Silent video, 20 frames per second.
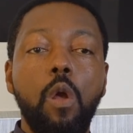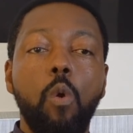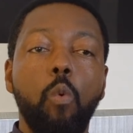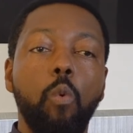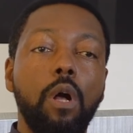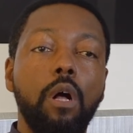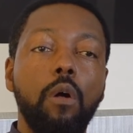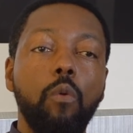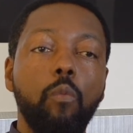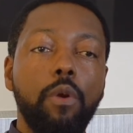
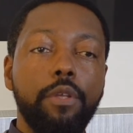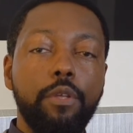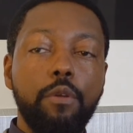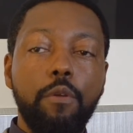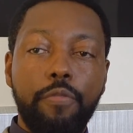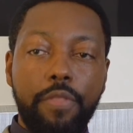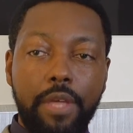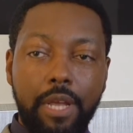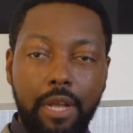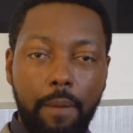Well, when you
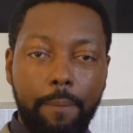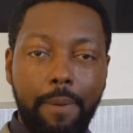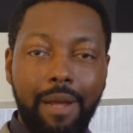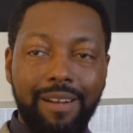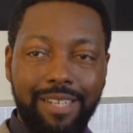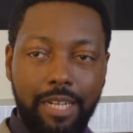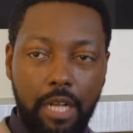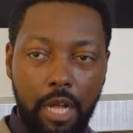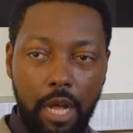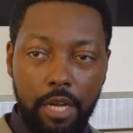think
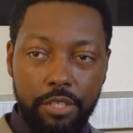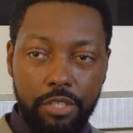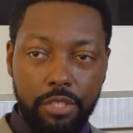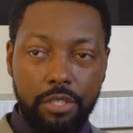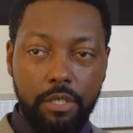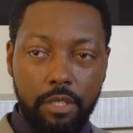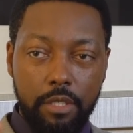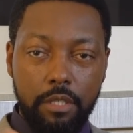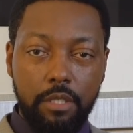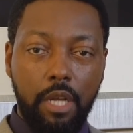about
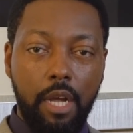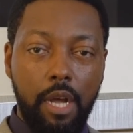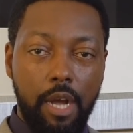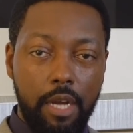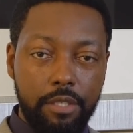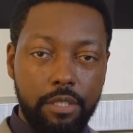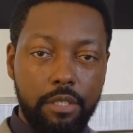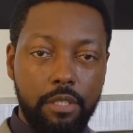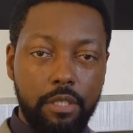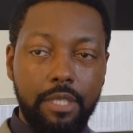consciousness,
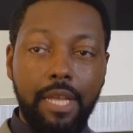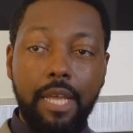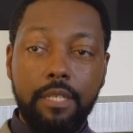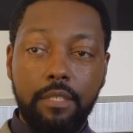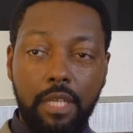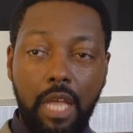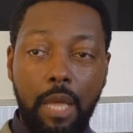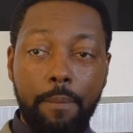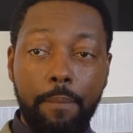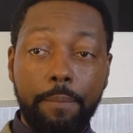consciousness has
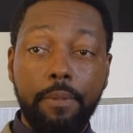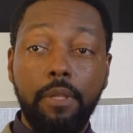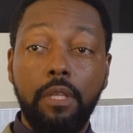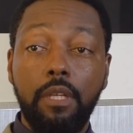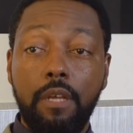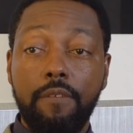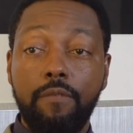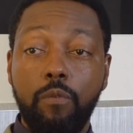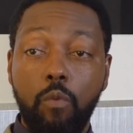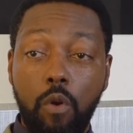the
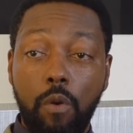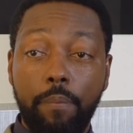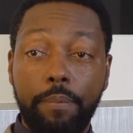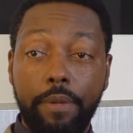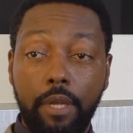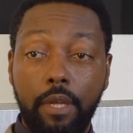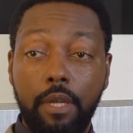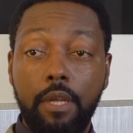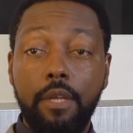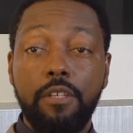capability of
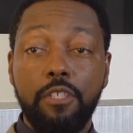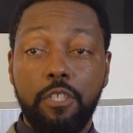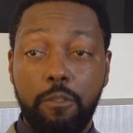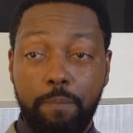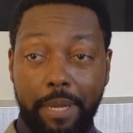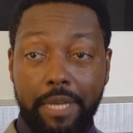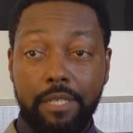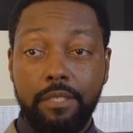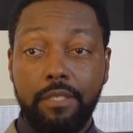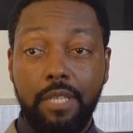warping
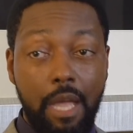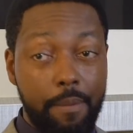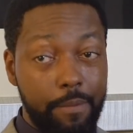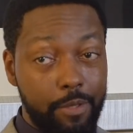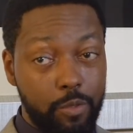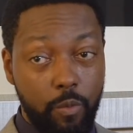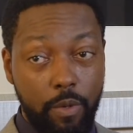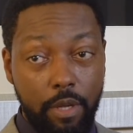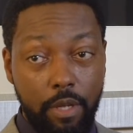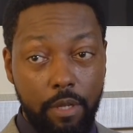space-time
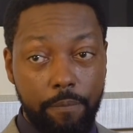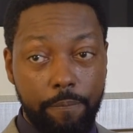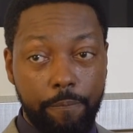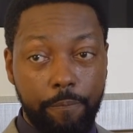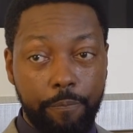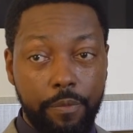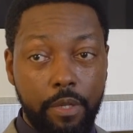as well.